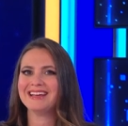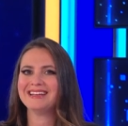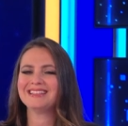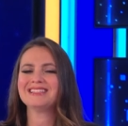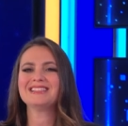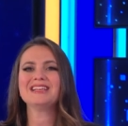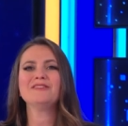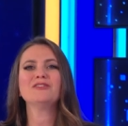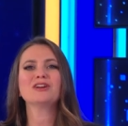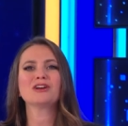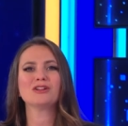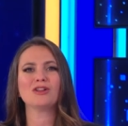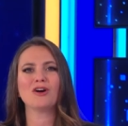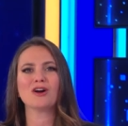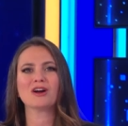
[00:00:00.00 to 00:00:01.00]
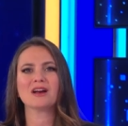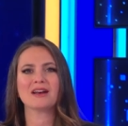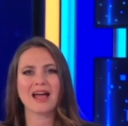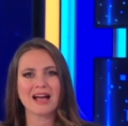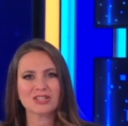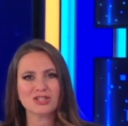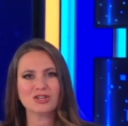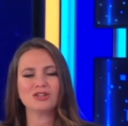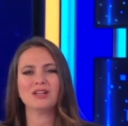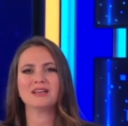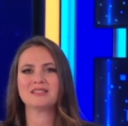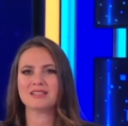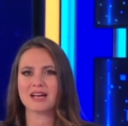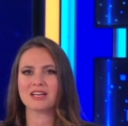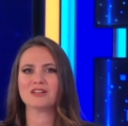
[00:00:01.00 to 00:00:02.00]
is Steven Clark, National
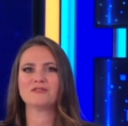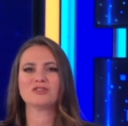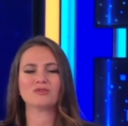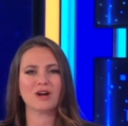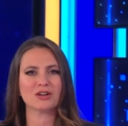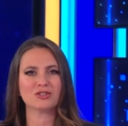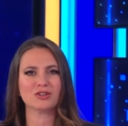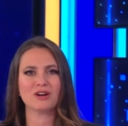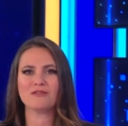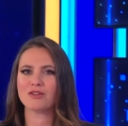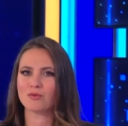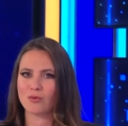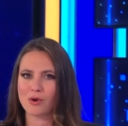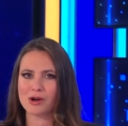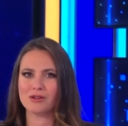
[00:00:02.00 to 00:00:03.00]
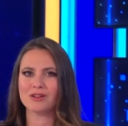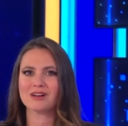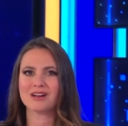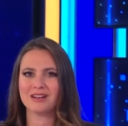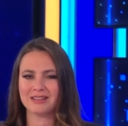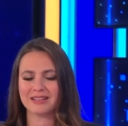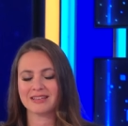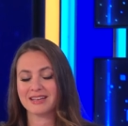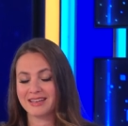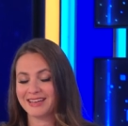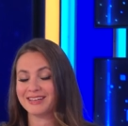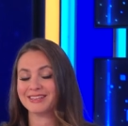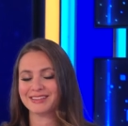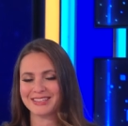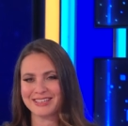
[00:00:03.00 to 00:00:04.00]
Executive Director of the Royal
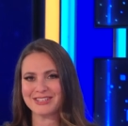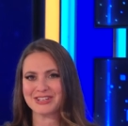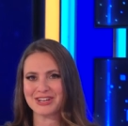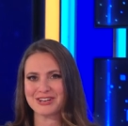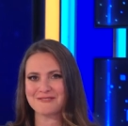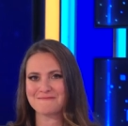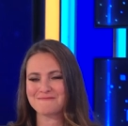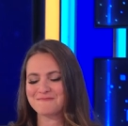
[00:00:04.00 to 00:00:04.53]
Canadian Legion.